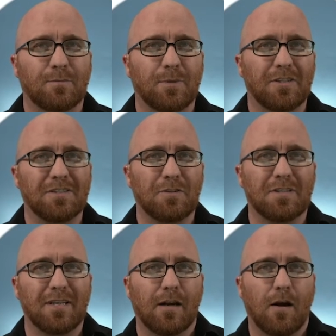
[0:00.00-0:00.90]
because there's a
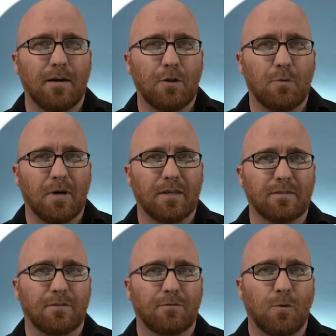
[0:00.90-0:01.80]
second audio
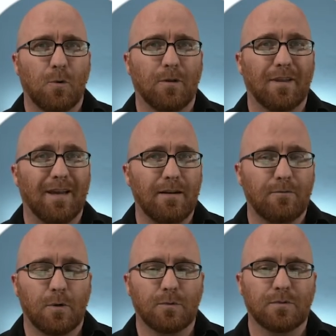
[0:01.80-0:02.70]
bus for the
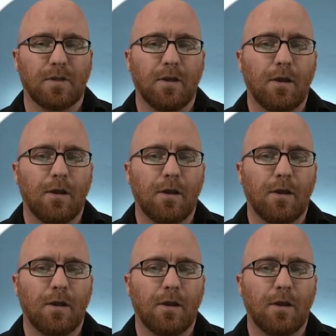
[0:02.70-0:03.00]
headphones,